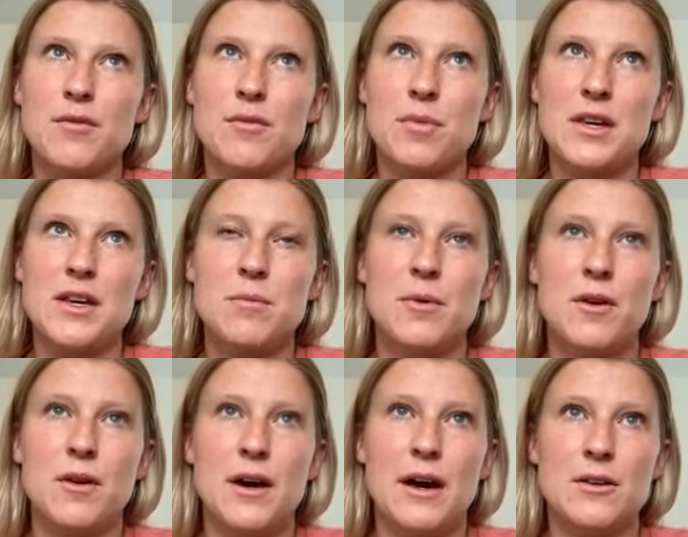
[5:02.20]
of
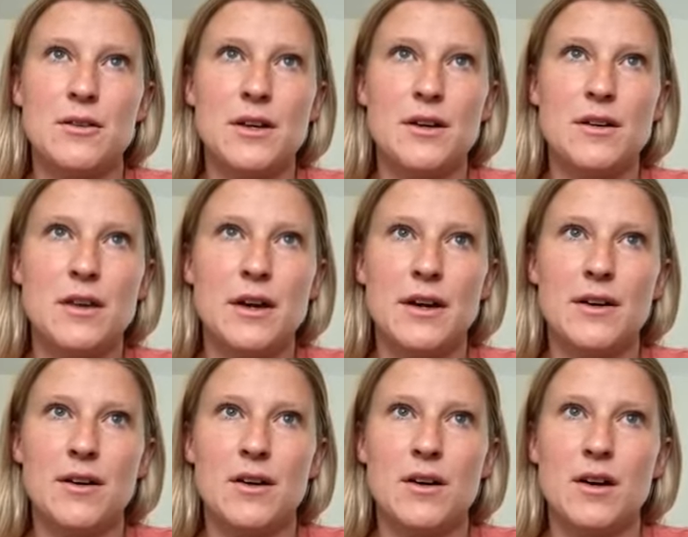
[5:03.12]
people out there
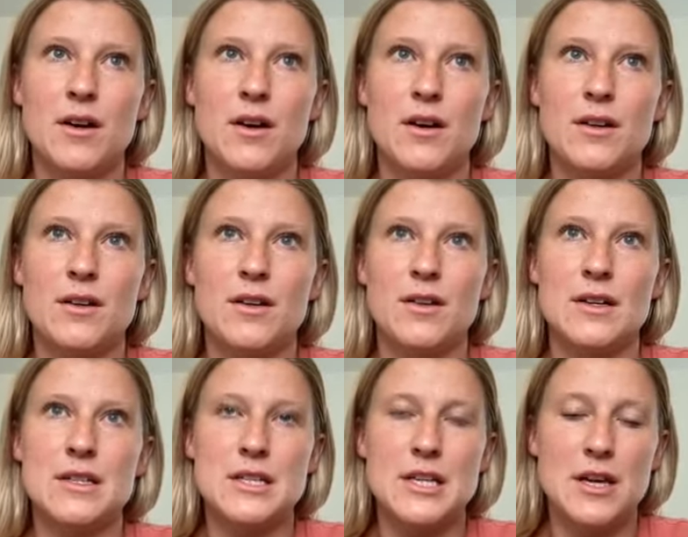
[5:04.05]
that are
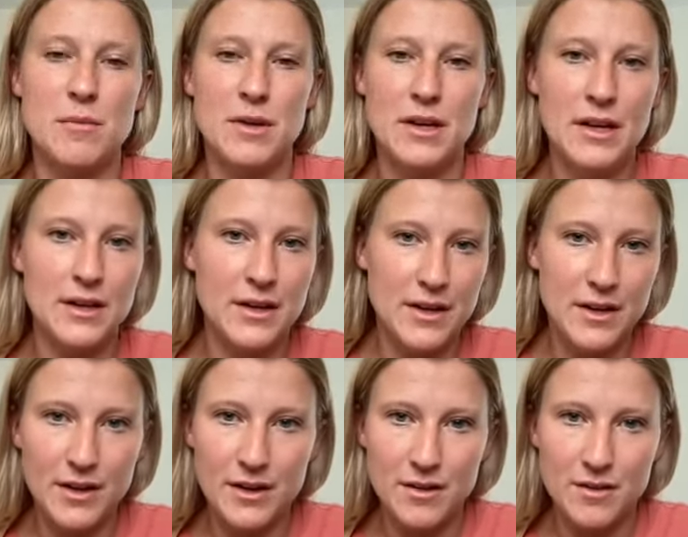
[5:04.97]

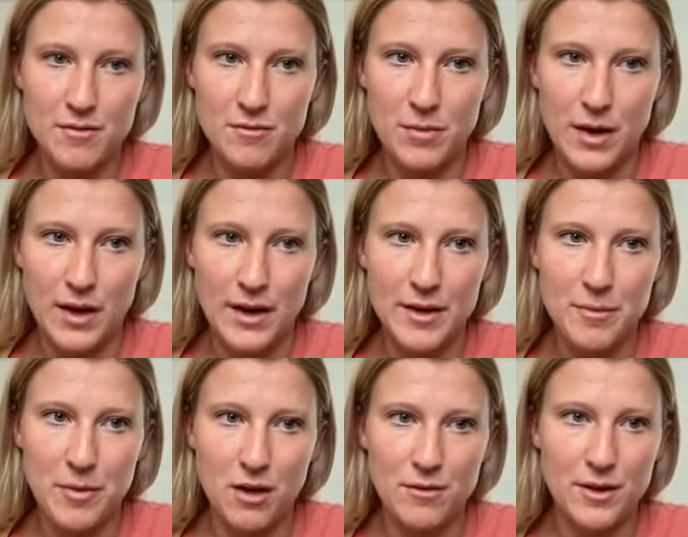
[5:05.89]
intimidated by
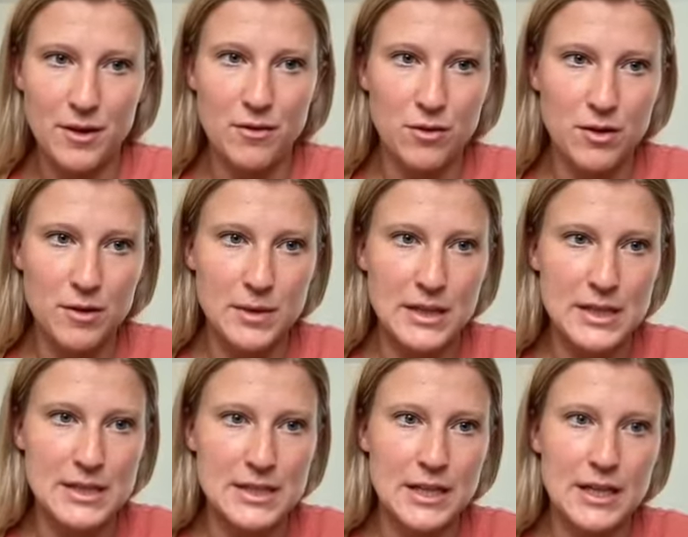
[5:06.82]
pelvic floor
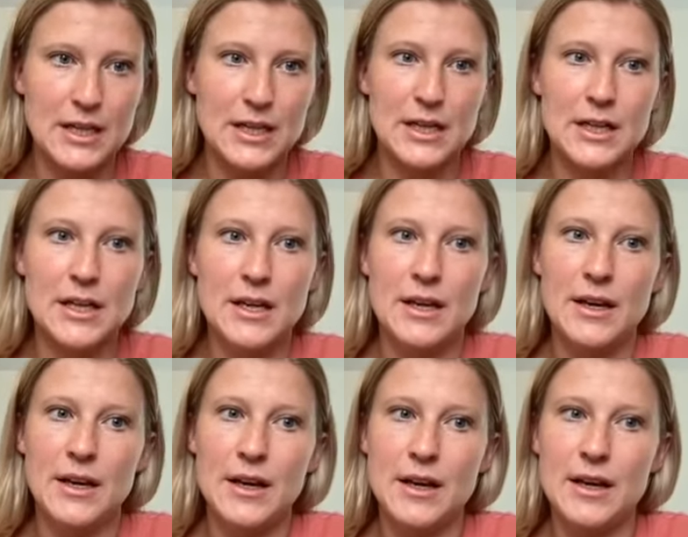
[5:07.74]
PT.
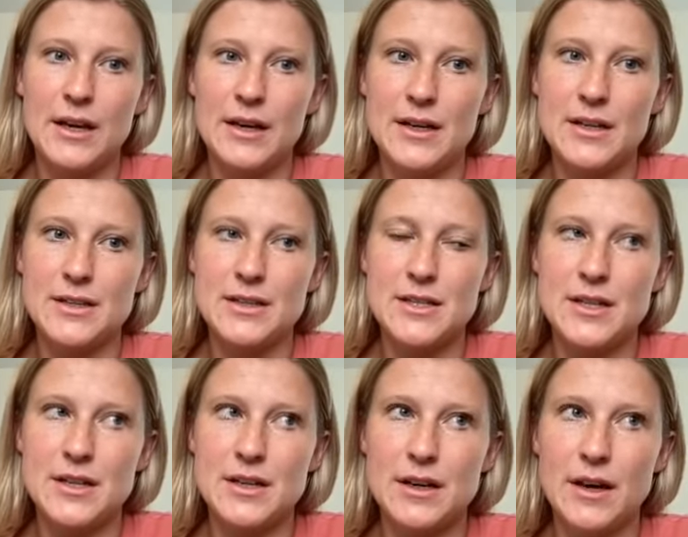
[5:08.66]
And
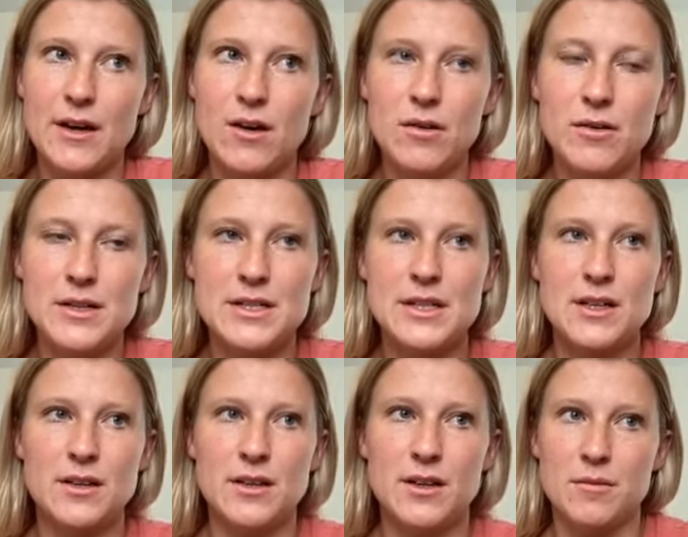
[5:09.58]
I always
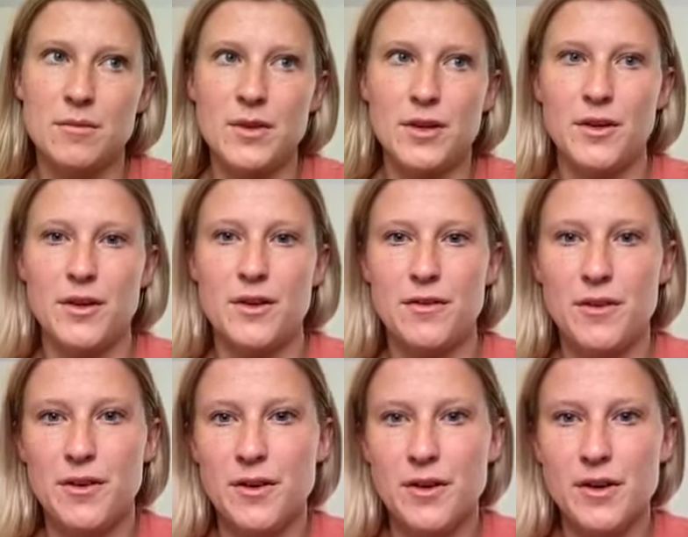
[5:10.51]
tell them, you know, if
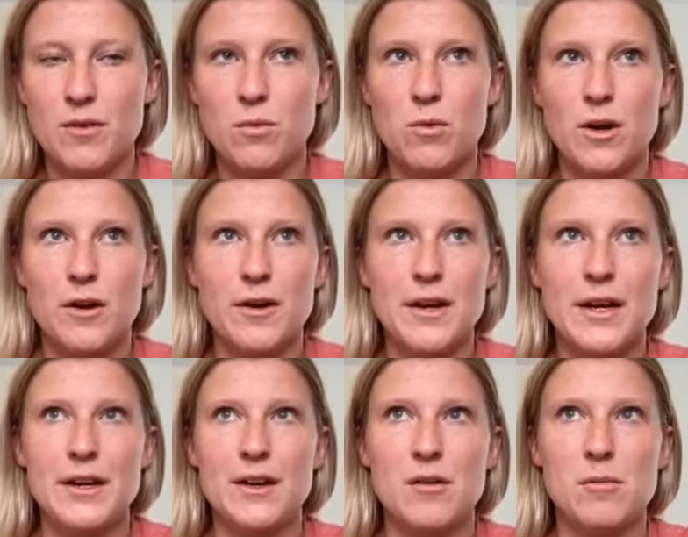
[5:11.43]
you're
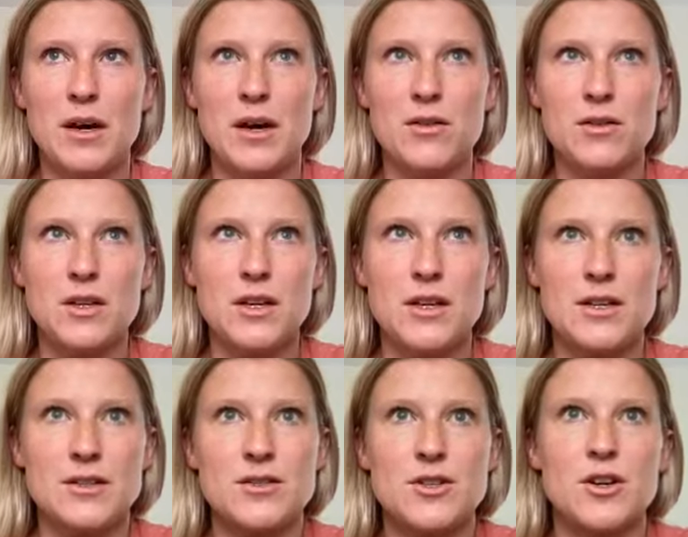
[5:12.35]
worried about the
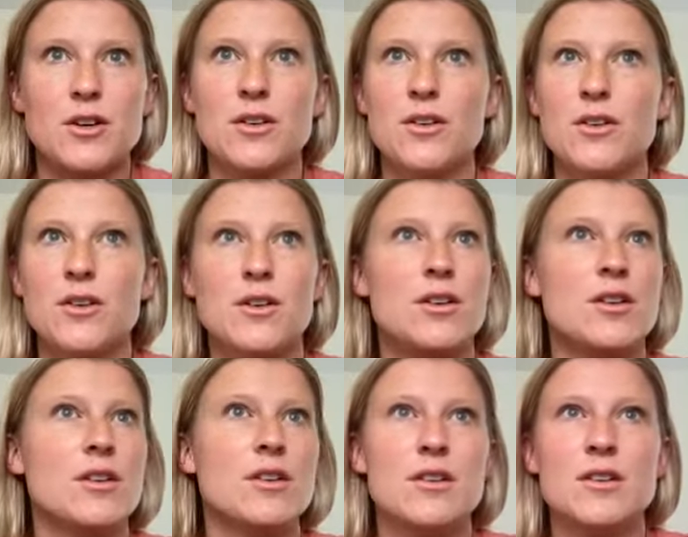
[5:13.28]

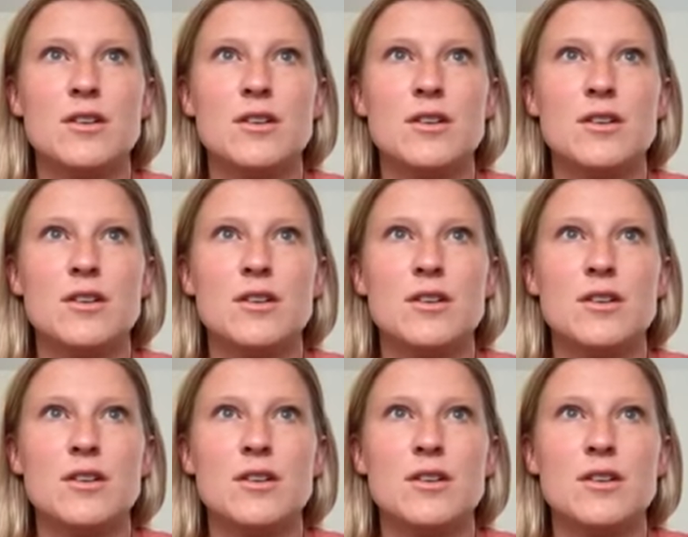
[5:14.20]
internal